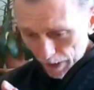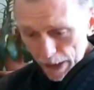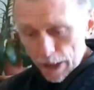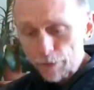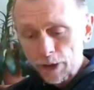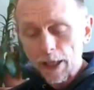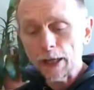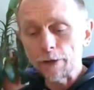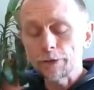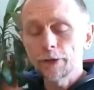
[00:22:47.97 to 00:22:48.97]
Even
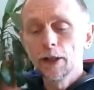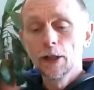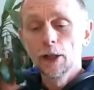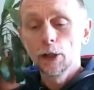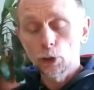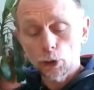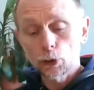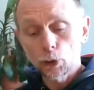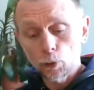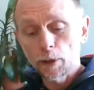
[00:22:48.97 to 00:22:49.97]
if you're
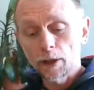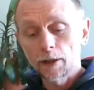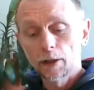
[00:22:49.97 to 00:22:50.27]
super